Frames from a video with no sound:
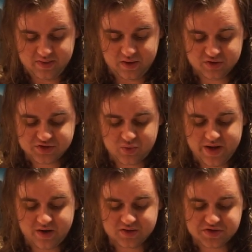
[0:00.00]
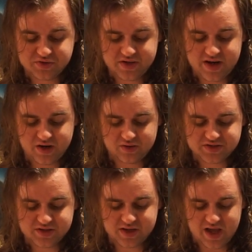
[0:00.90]
Those Quakers who did not go
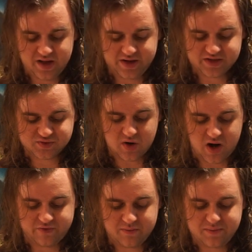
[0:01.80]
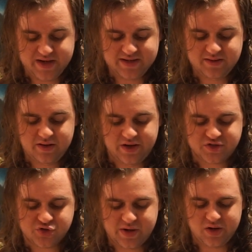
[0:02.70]
to the colonies were often beaten and
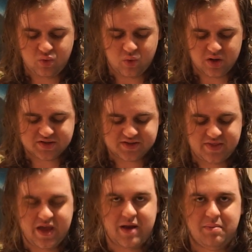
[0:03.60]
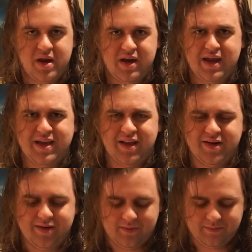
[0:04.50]
treated worse than they had been in England.